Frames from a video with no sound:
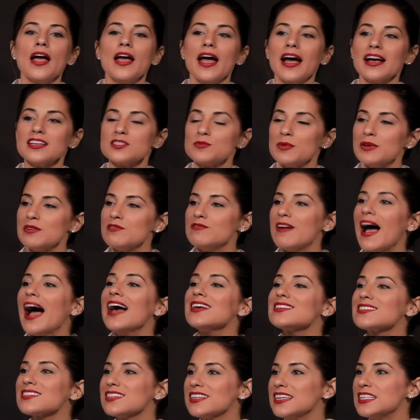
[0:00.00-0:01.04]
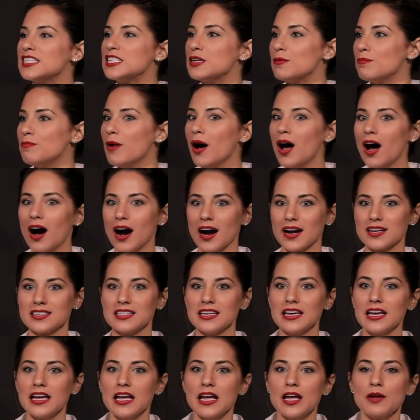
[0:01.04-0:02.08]
has been vastly
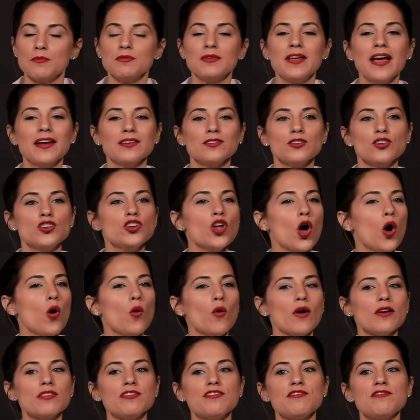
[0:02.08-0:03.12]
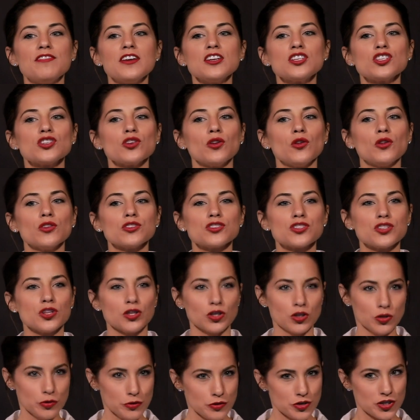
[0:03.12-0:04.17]
debunked, yet no official
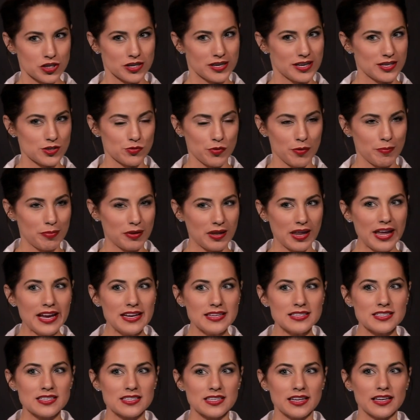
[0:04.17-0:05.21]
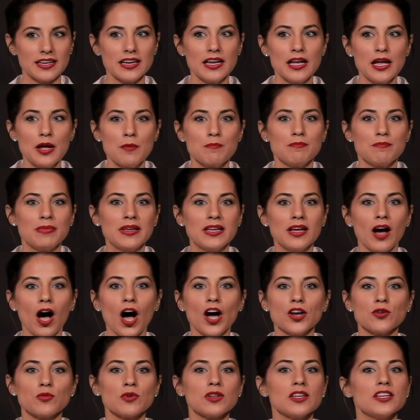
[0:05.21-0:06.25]
solution has replaced it
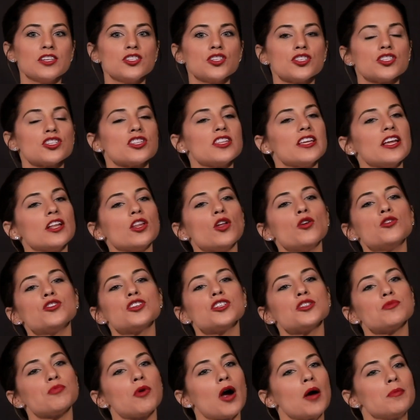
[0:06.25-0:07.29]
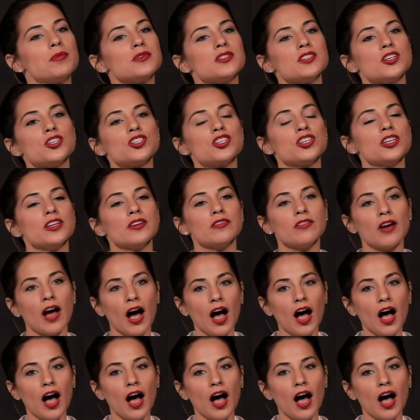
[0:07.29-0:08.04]
beyond religious theologians' proposition of